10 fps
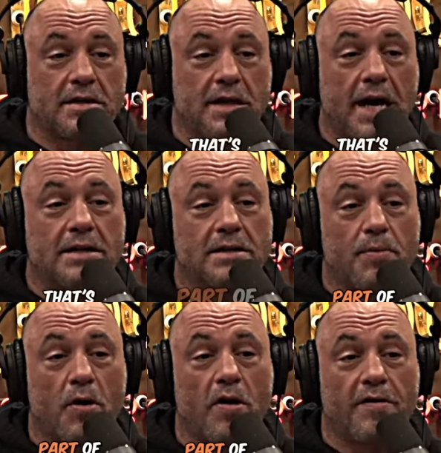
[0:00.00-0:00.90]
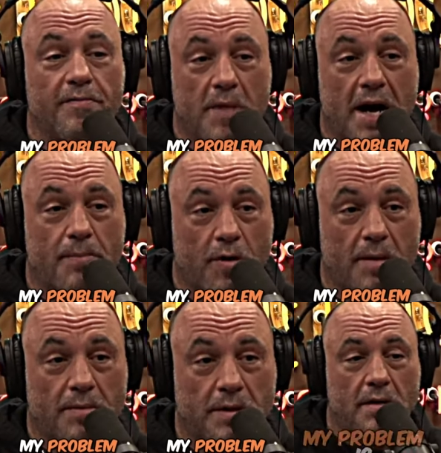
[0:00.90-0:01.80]
That's part of my
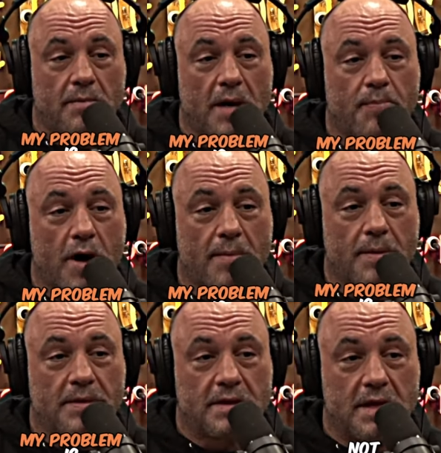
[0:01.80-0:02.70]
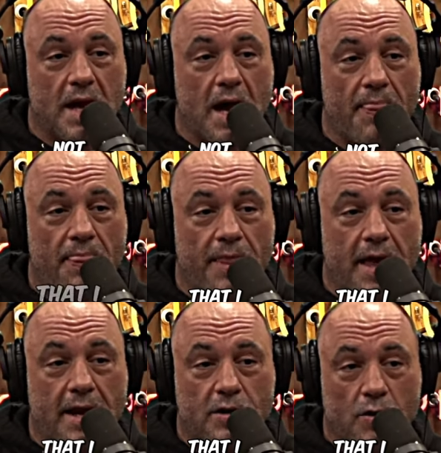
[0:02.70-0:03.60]
problem. My problem is not that
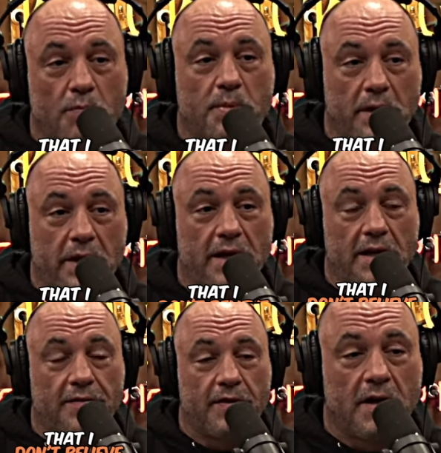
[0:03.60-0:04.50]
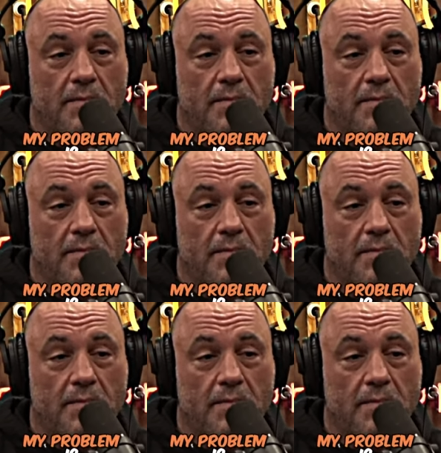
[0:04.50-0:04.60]
I don't believe.